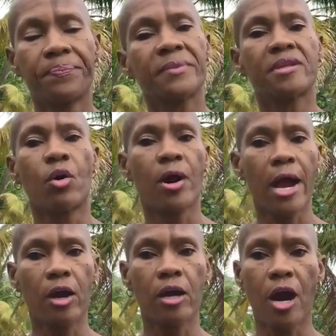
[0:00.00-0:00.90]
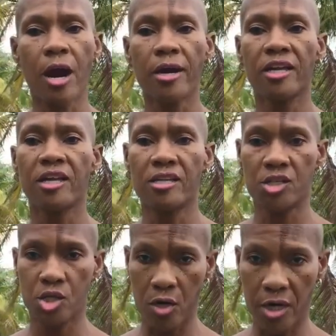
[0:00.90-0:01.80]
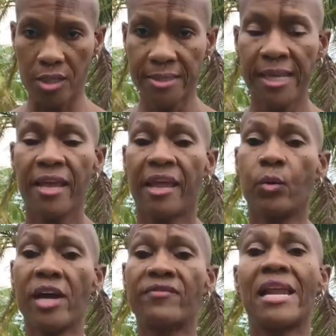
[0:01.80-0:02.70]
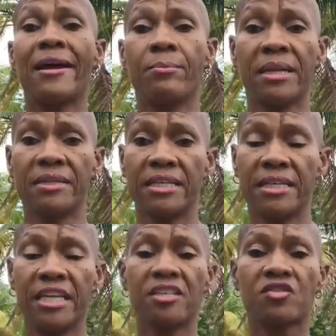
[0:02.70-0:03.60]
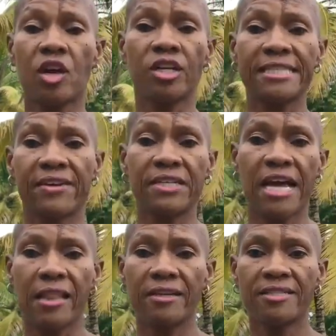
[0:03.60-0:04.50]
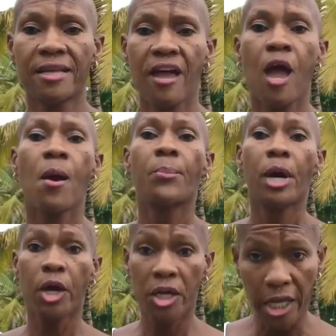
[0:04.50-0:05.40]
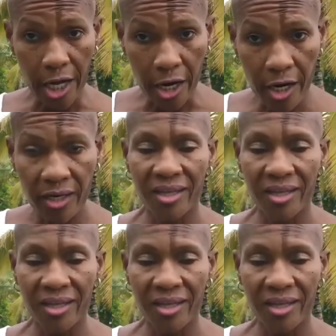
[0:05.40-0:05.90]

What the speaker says: So our car insurance, and we have liability, is $37 per year.